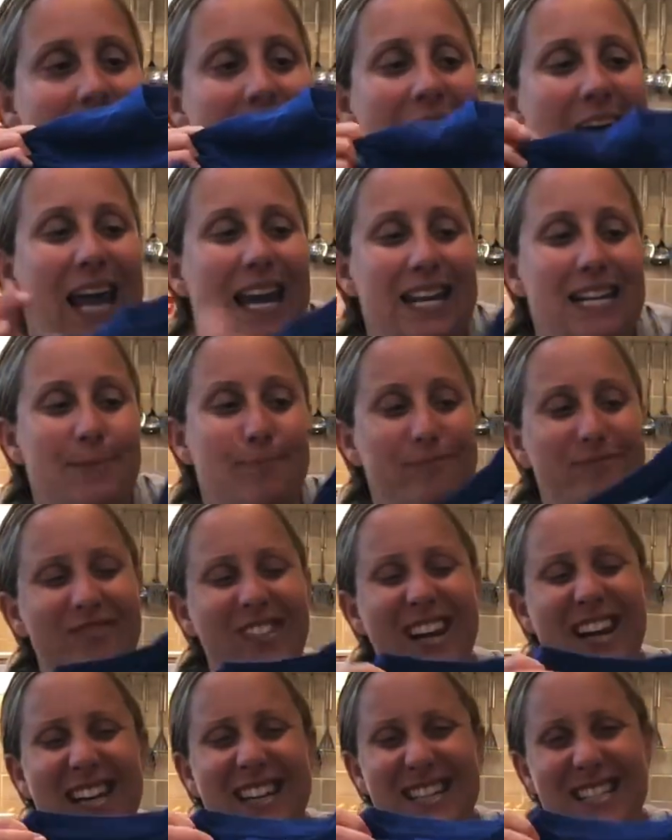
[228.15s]
and it's
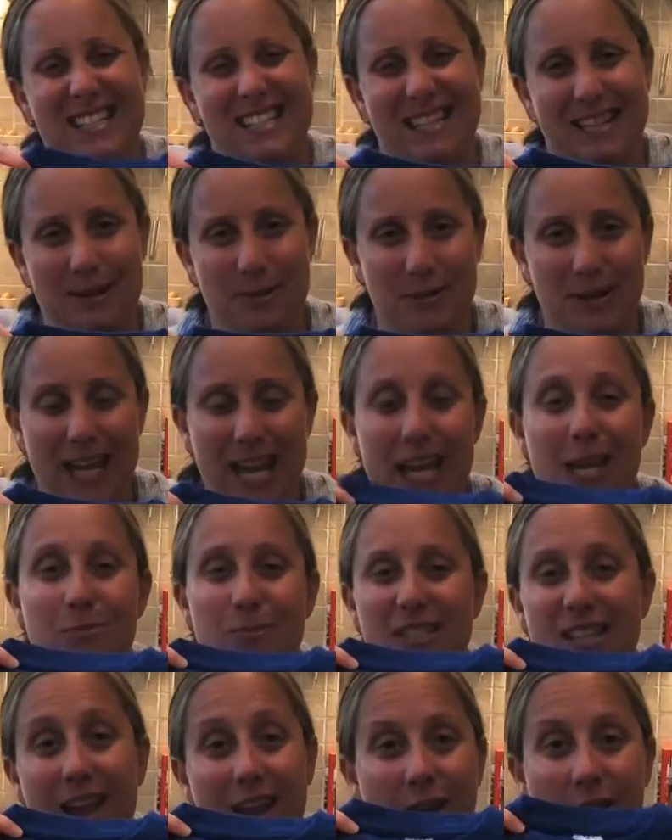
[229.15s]
really just a little
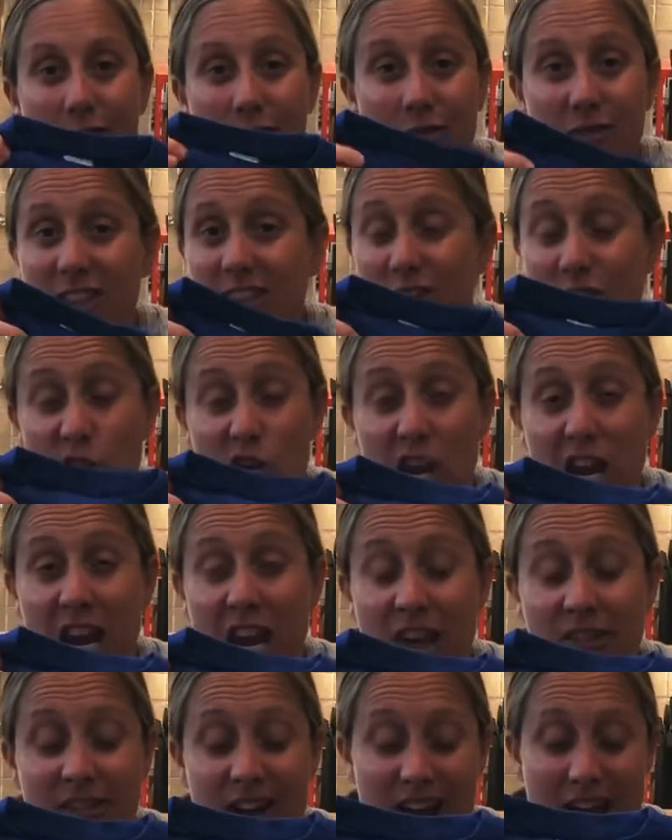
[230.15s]
keepsake of this
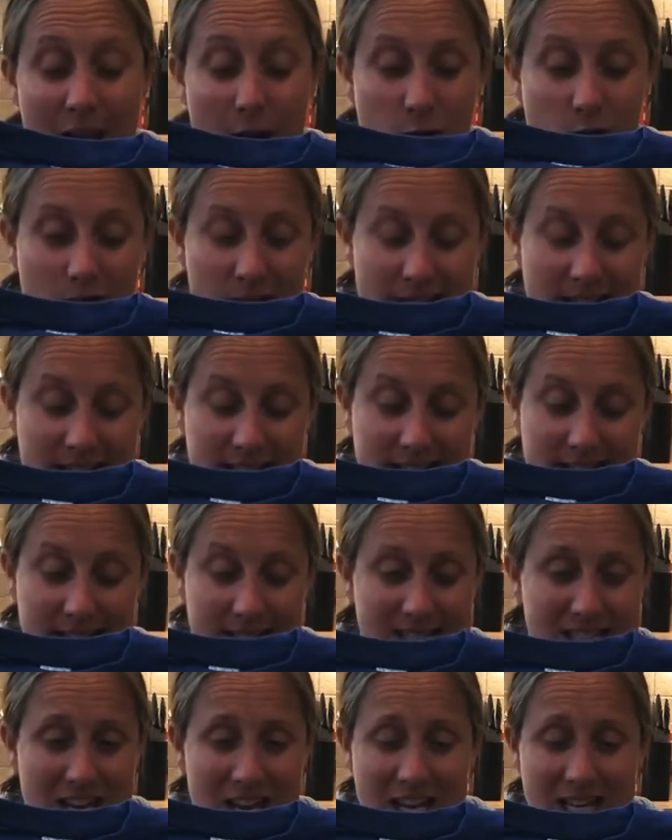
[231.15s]
year and how crazy it's
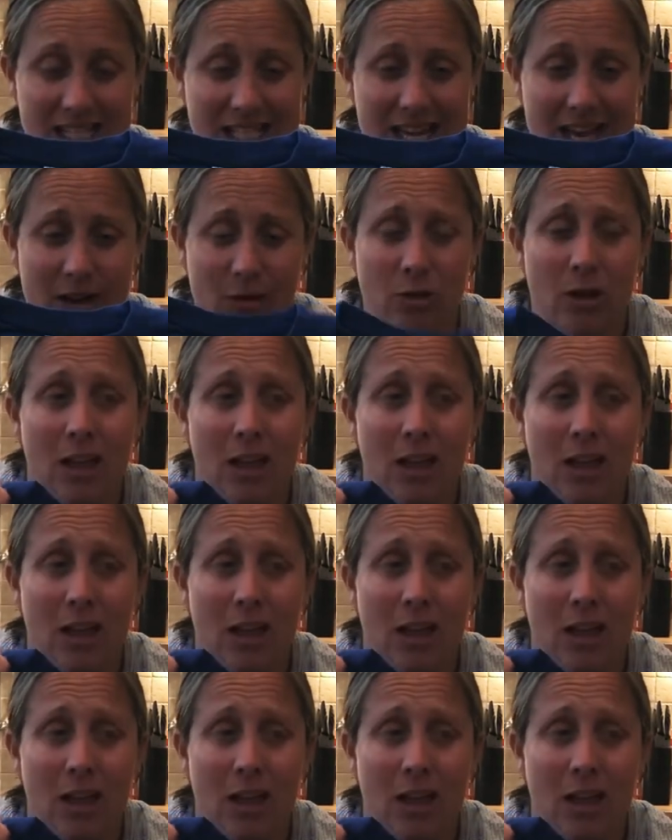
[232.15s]
turned out.